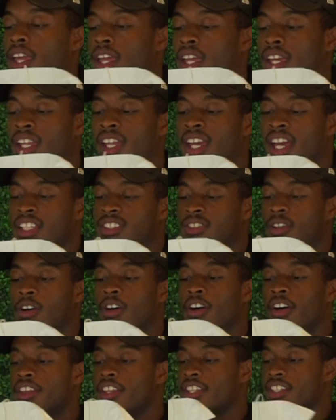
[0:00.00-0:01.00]
And I have
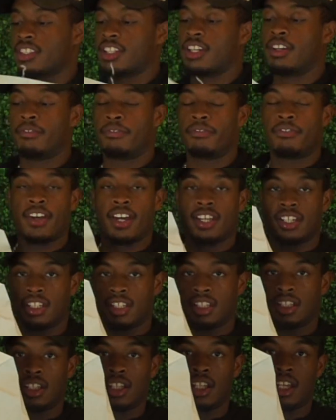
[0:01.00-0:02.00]
all this
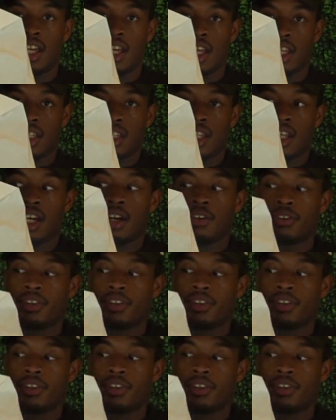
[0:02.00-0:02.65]
confetti. Now,